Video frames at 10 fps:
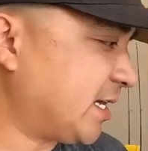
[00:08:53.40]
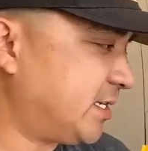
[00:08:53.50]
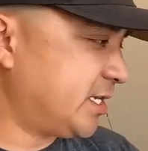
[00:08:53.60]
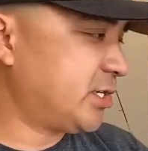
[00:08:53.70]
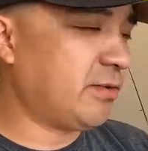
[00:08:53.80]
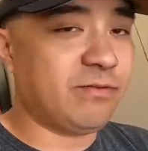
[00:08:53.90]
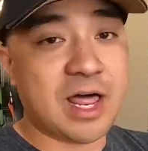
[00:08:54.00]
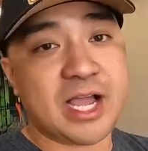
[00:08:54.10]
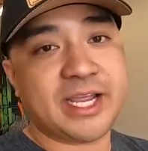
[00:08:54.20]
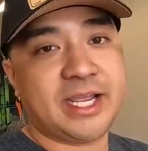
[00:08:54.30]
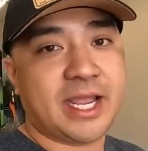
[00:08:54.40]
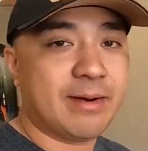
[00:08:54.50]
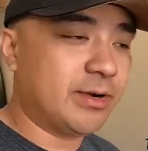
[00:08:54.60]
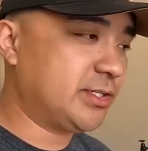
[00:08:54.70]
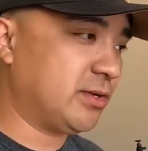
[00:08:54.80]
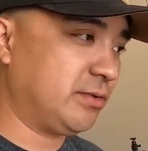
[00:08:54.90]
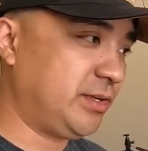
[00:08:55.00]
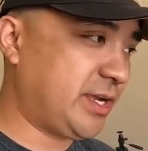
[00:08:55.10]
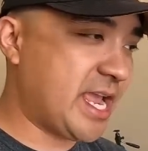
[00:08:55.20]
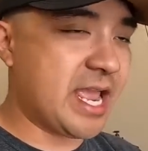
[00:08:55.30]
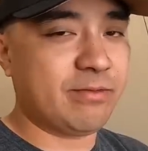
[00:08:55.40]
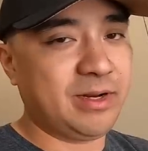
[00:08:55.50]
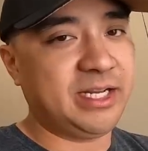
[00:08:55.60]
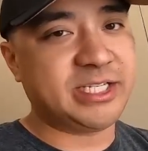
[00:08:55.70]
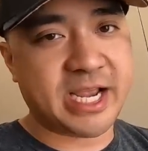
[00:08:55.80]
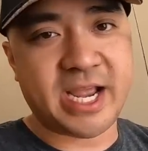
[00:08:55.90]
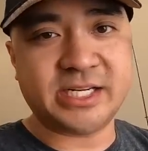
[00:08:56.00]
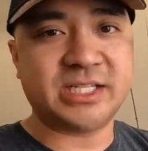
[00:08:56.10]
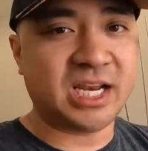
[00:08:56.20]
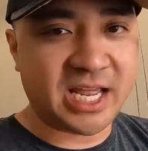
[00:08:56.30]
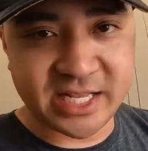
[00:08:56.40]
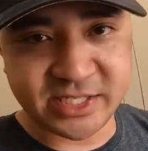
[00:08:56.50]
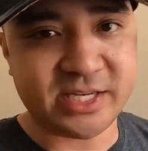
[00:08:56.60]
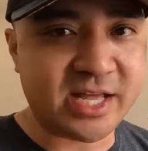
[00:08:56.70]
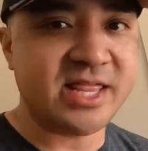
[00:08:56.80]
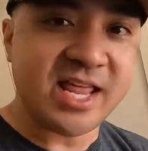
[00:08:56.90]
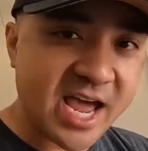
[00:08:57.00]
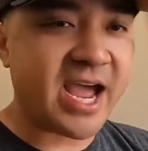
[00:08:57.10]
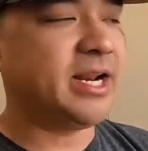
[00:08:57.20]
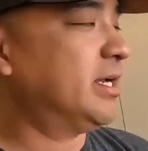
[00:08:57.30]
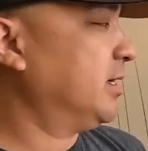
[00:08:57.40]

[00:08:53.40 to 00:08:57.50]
a digital vlogging camera, so you can't really change the lenses on that.